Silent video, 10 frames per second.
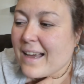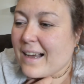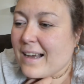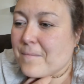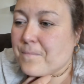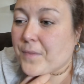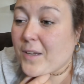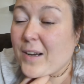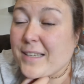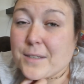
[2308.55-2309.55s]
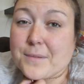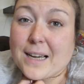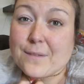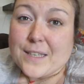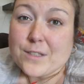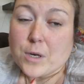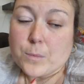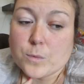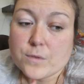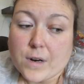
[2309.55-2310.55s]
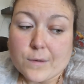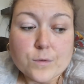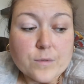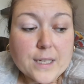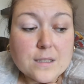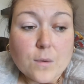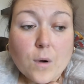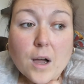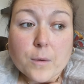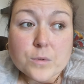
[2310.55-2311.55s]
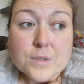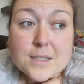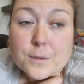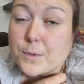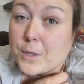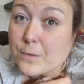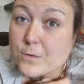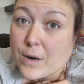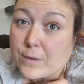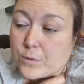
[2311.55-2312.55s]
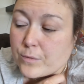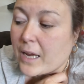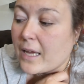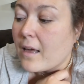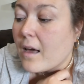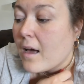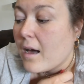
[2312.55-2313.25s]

Um, I don't have any trouble with Ravelry, so I will still use Ravelry.